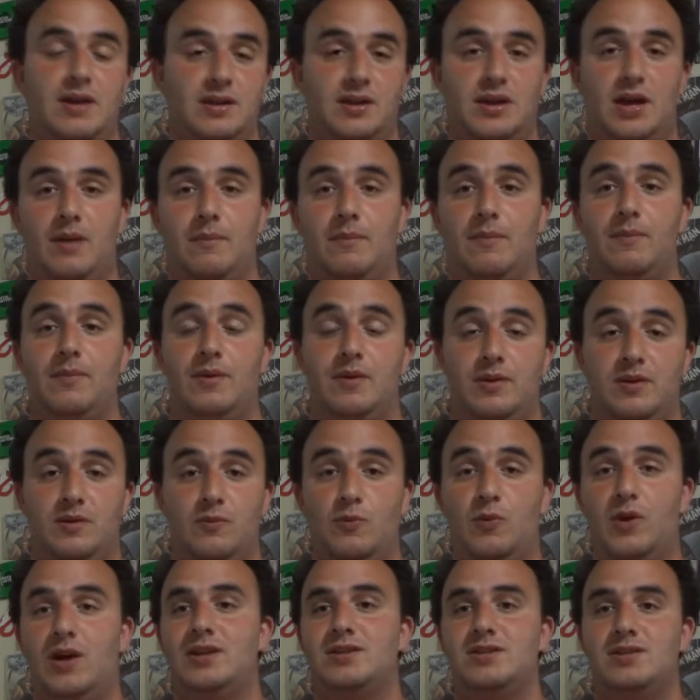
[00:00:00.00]
time a million
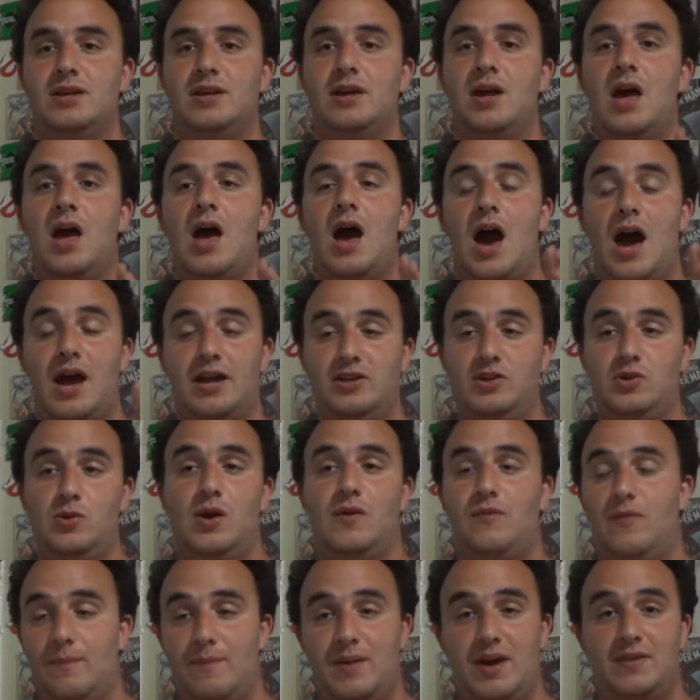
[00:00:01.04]
ways. And I do
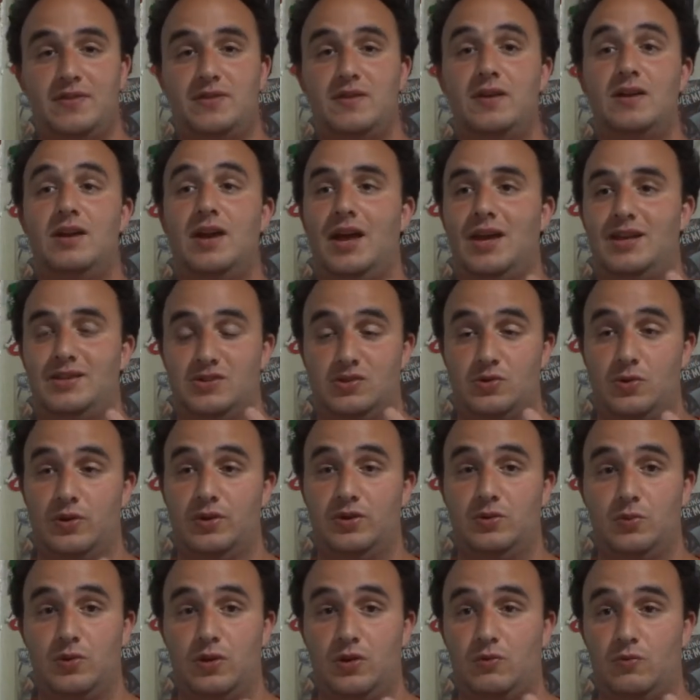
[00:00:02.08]
have a method. It's going
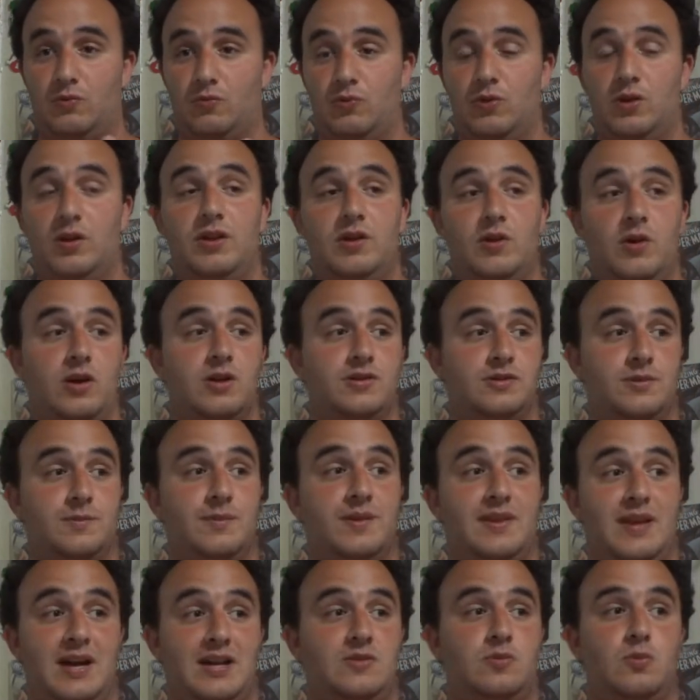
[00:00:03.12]
to work really awesome,
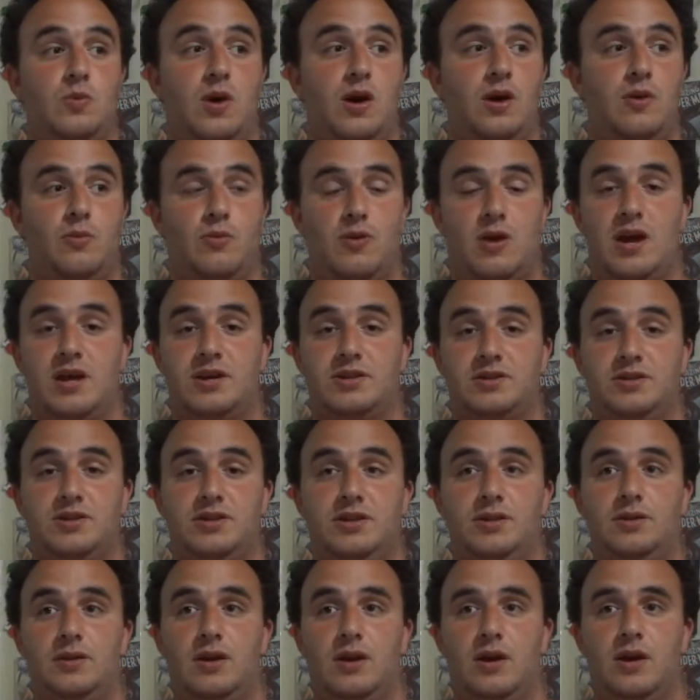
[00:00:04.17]
and that's why we're
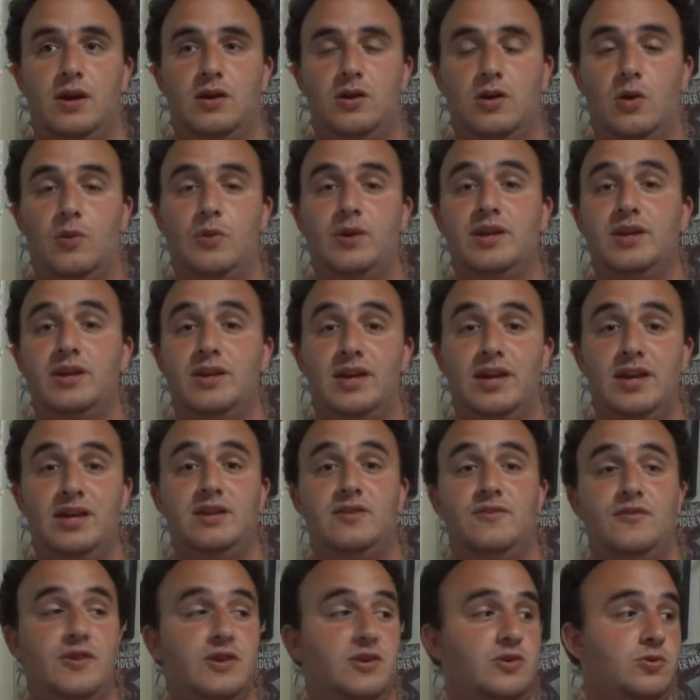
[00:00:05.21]
actually going into
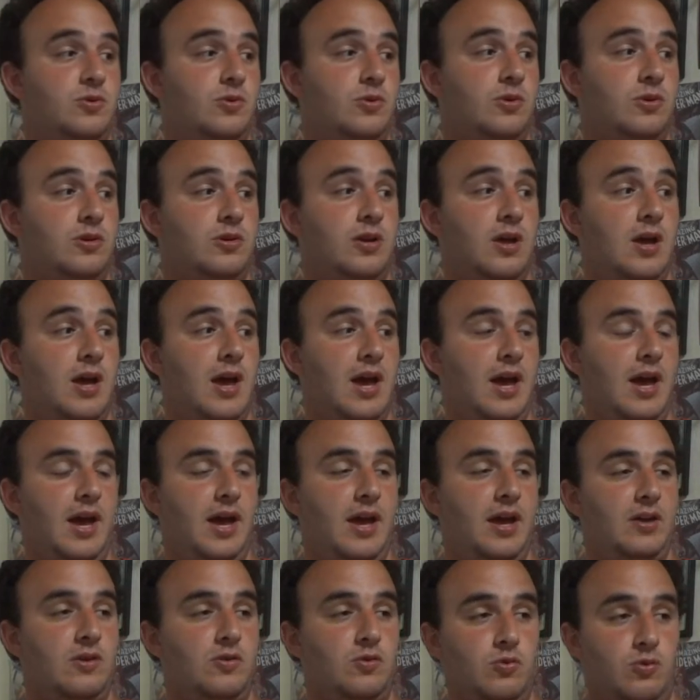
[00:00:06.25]
individual
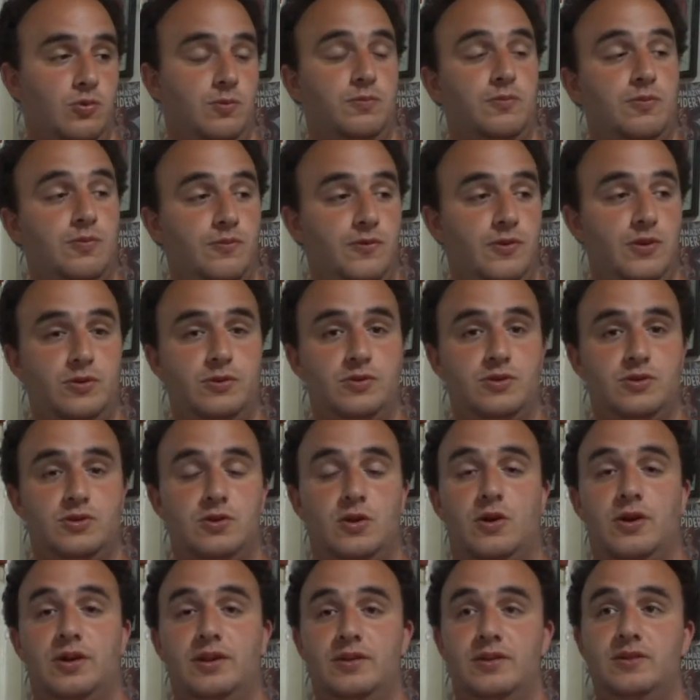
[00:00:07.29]
and group reviews
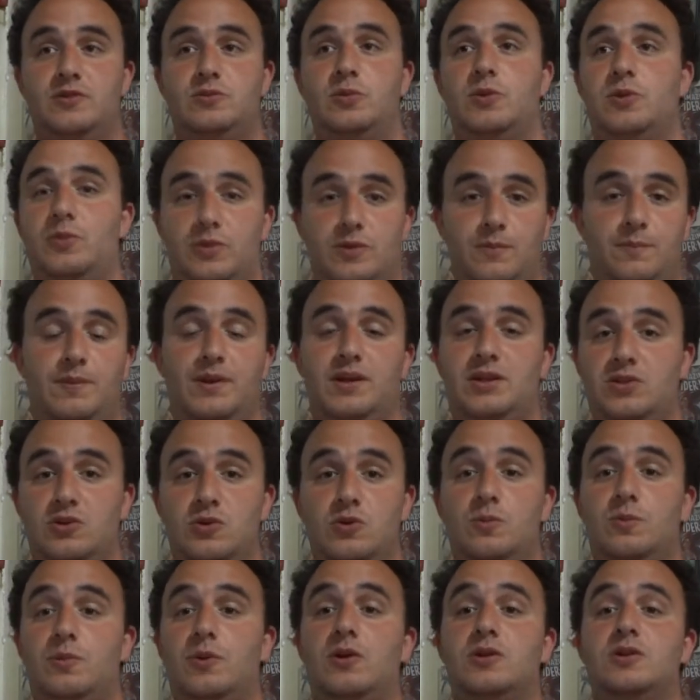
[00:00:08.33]
starting this week with the big
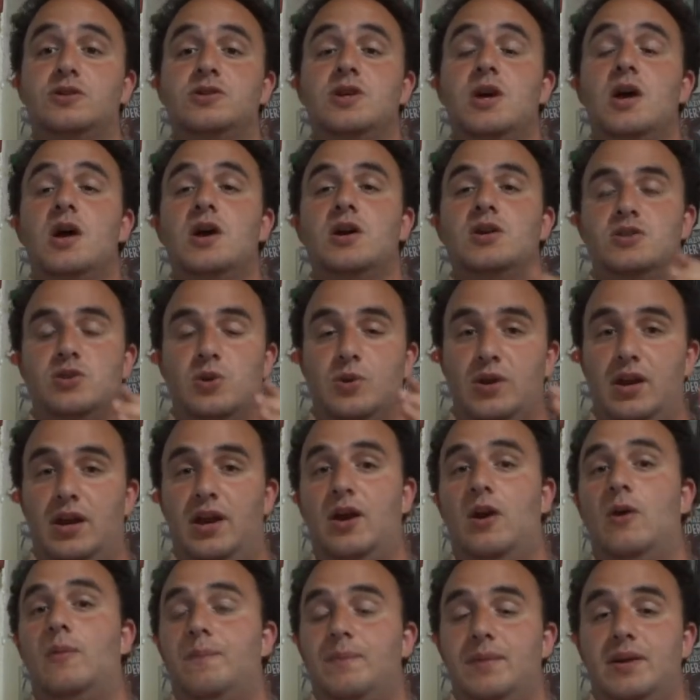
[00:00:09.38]
two books. So it'll
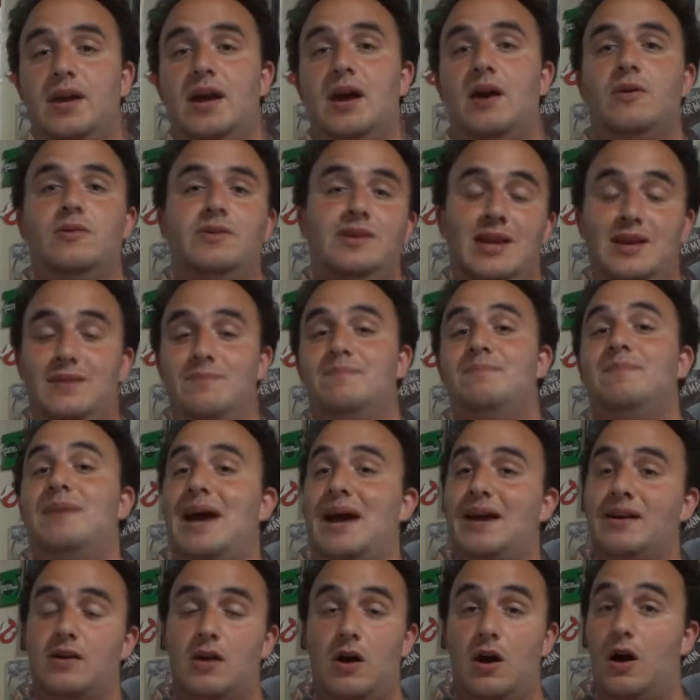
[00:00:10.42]
help me out getting
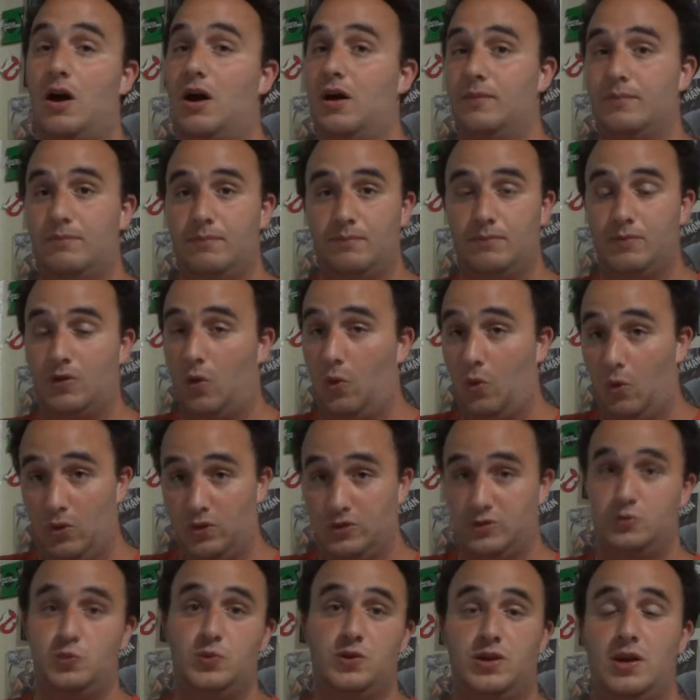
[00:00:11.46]
back on the
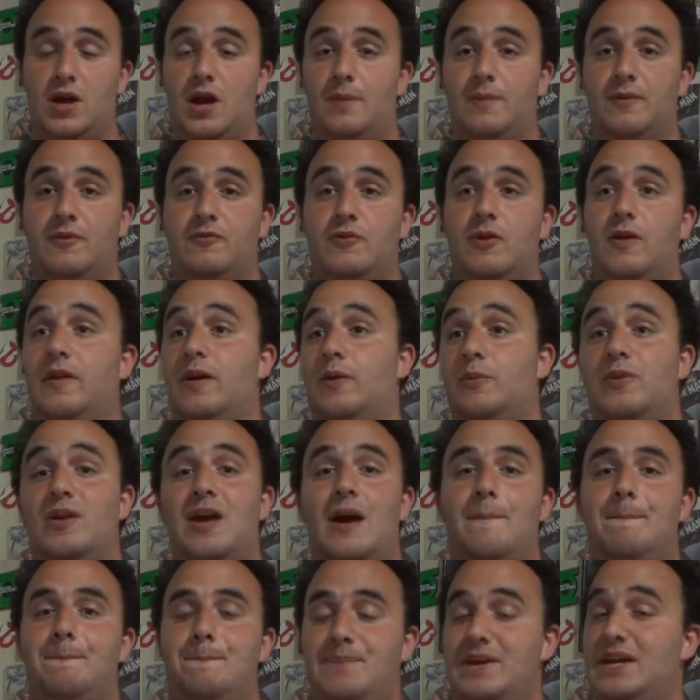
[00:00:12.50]
horse with Comic Frontline. We
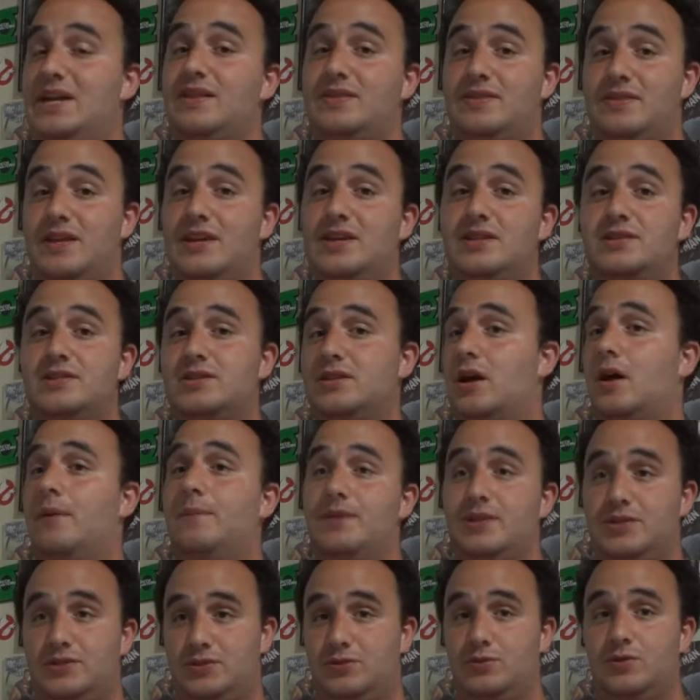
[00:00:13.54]
got big things
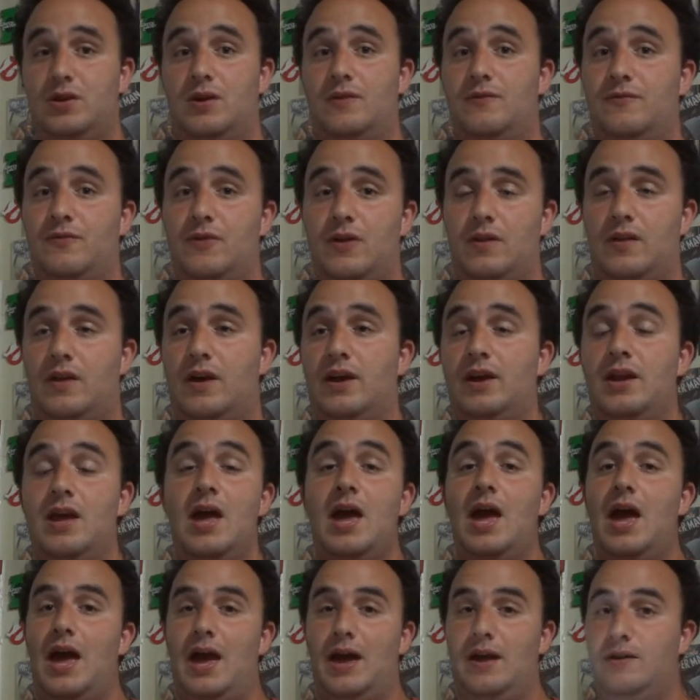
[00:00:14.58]
coming soon on Frontline,
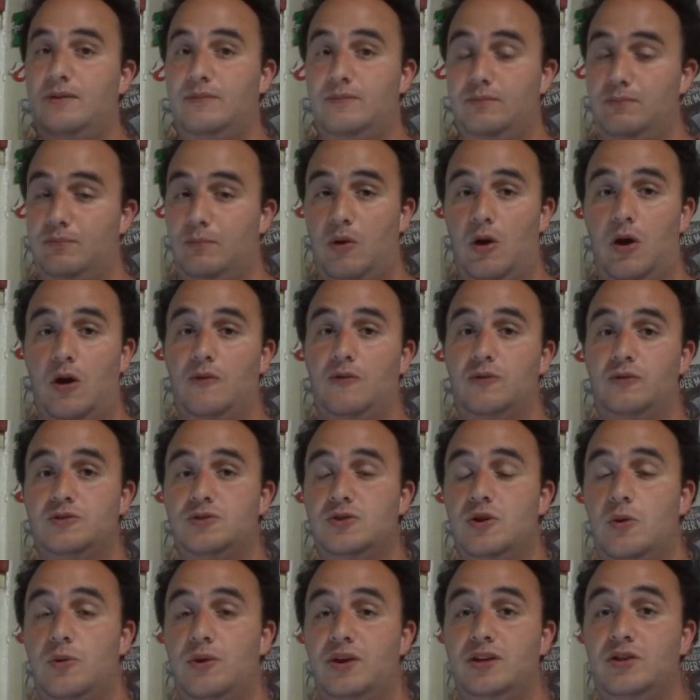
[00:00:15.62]
and Marvel's
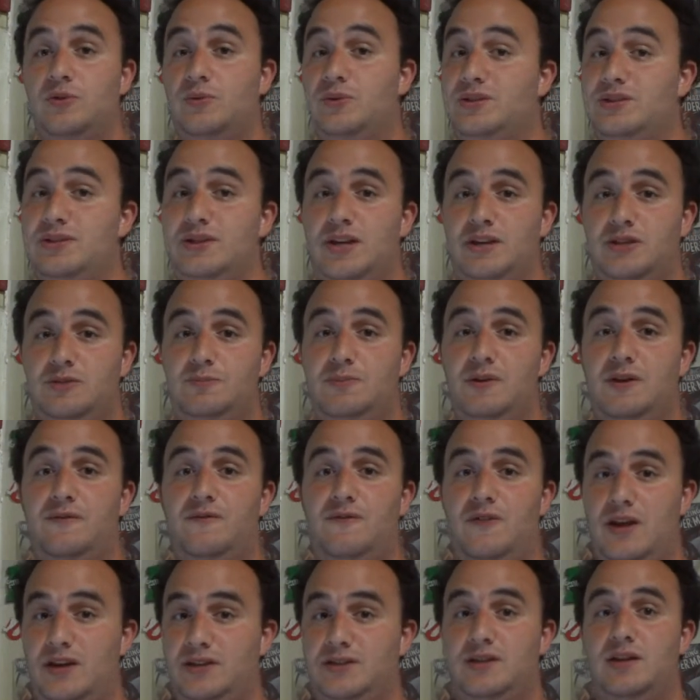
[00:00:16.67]
going into its next big
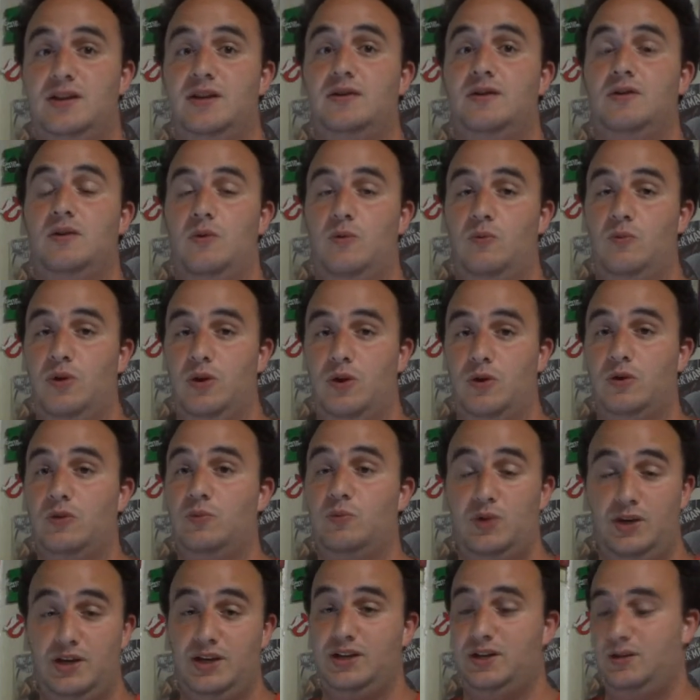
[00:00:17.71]
phase, and we
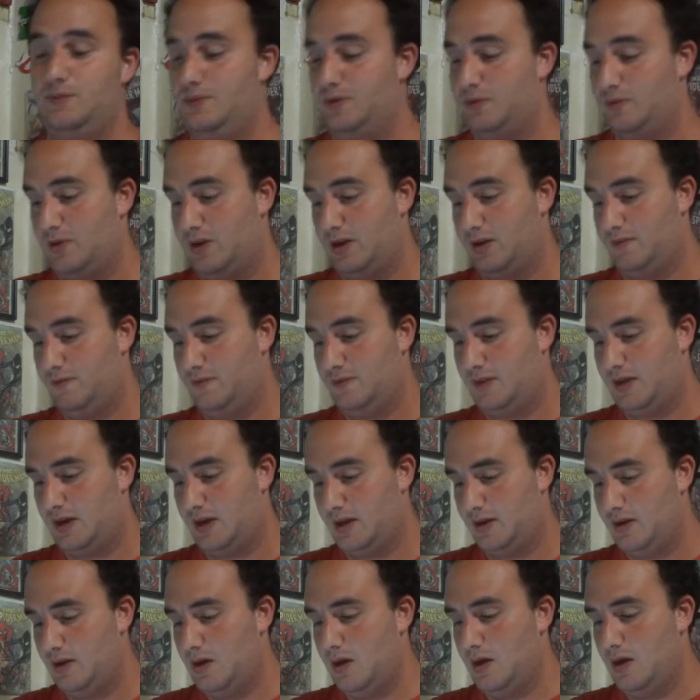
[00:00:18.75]
need to be ready for
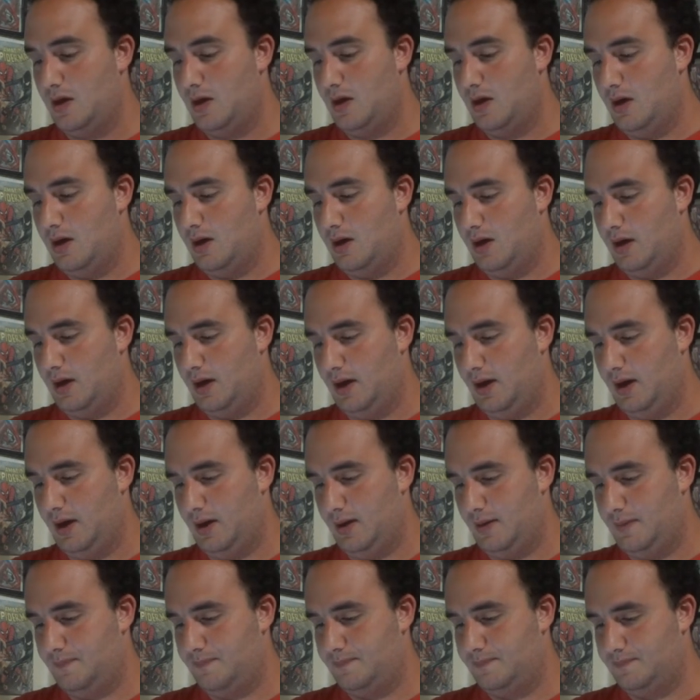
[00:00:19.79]
that.
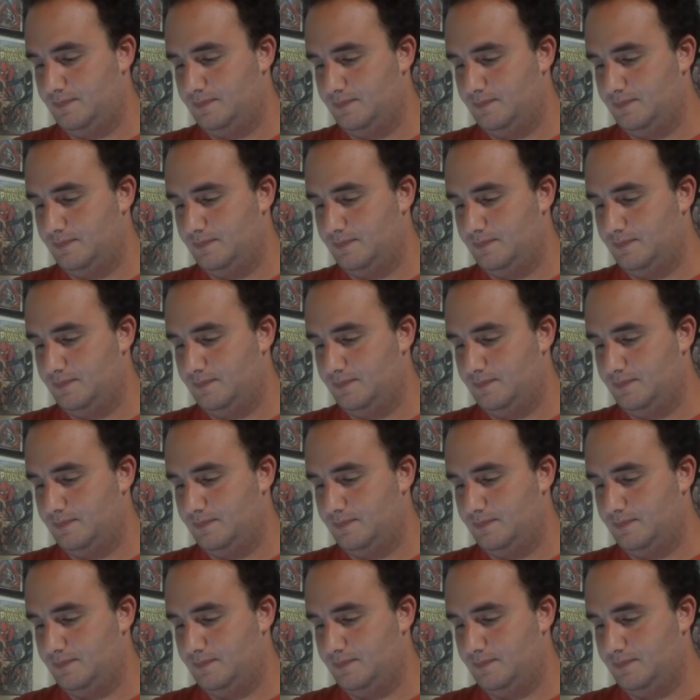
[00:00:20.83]
The